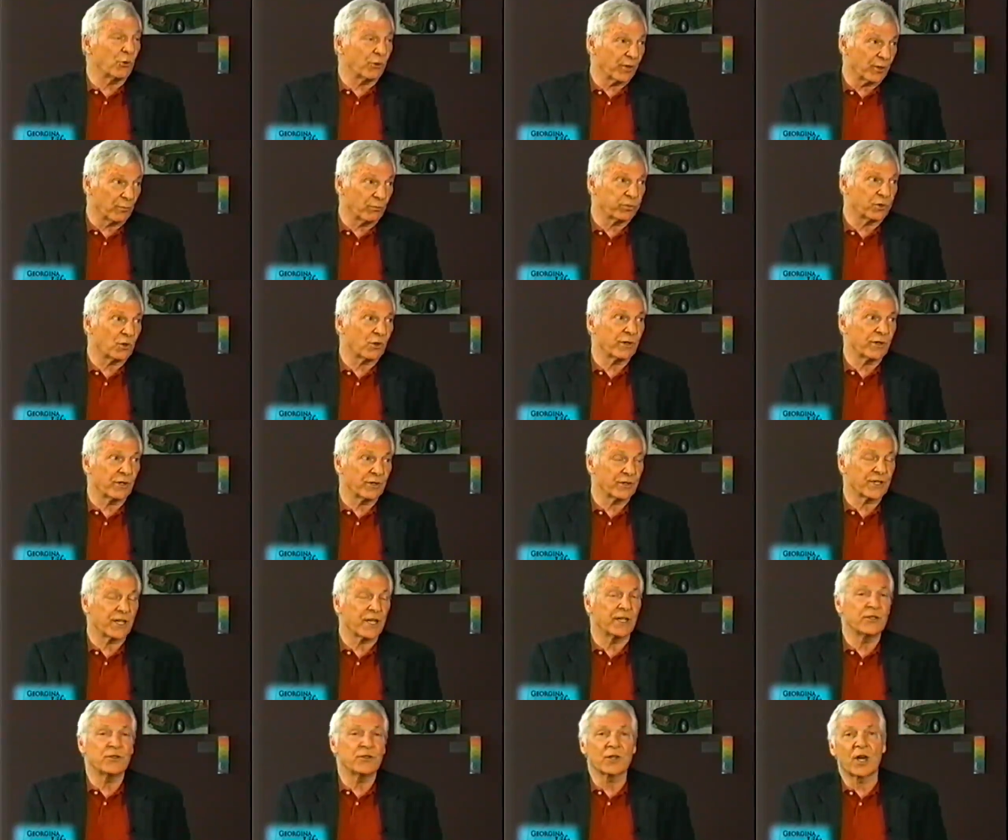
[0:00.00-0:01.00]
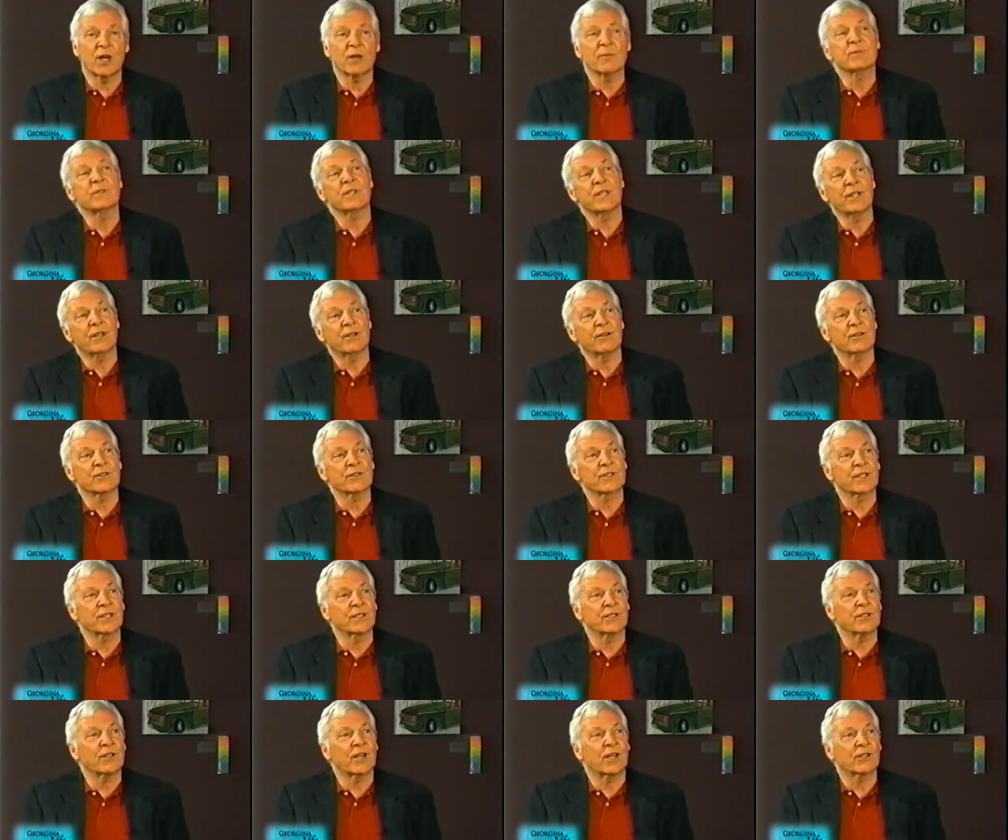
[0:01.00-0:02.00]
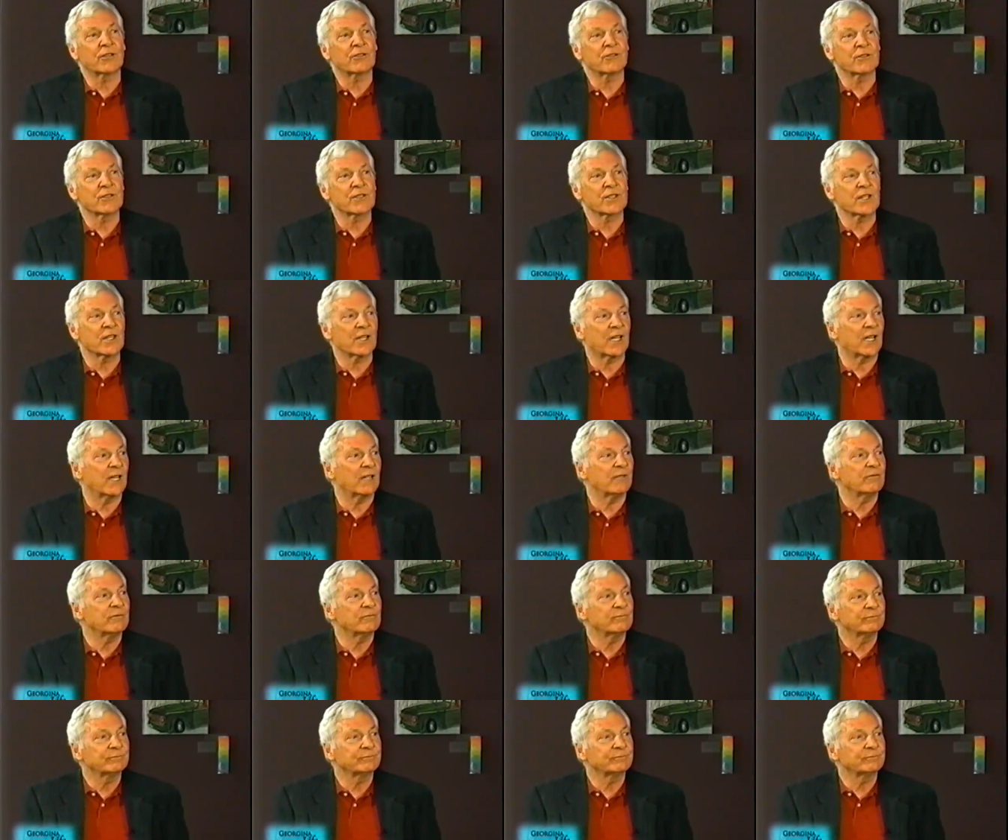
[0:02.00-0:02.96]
Both employers and job seekers can talk to us live.